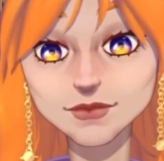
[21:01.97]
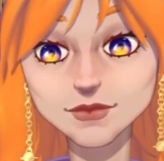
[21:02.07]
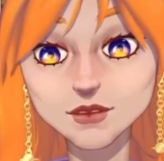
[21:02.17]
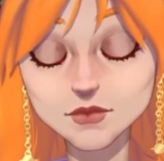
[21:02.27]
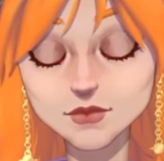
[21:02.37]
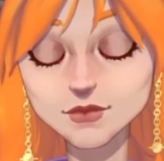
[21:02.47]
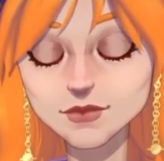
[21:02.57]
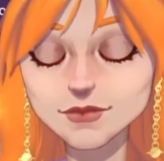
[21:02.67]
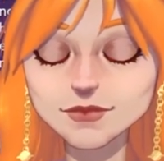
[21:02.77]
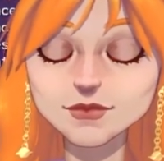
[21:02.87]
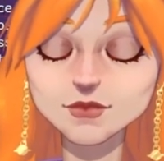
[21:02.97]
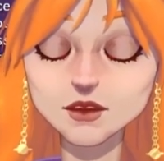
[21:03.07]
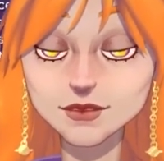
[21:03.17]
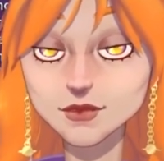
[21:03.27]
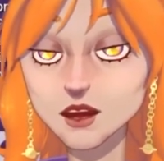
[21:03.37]
from
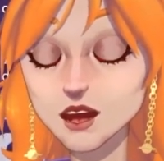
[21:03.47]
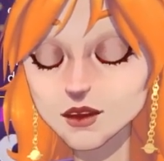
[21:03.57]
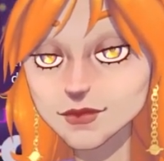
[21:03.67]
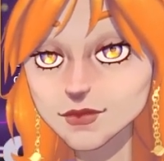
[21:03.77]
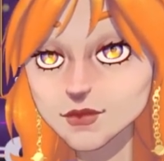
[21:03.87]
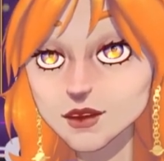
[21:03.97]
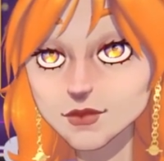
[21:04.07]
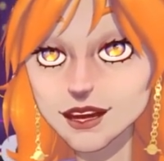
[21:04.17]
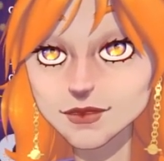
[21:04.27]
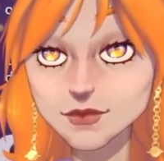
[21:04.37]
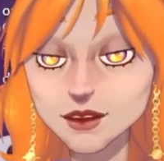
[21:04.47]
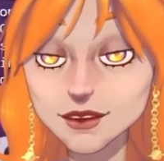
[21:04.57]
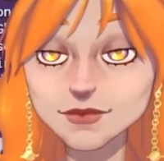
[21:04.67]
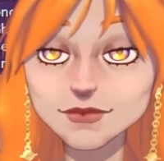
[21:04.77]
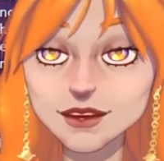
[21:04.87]
that walk, from that
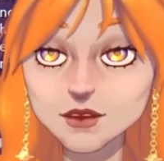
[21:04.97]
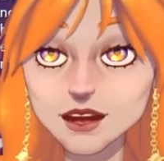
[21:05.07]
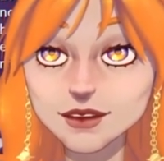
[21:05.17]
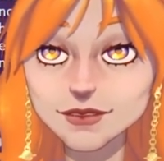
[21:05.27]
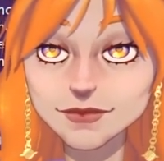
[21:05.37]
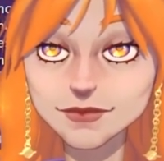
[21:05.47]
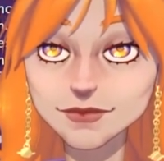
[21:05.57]
12 kilometers.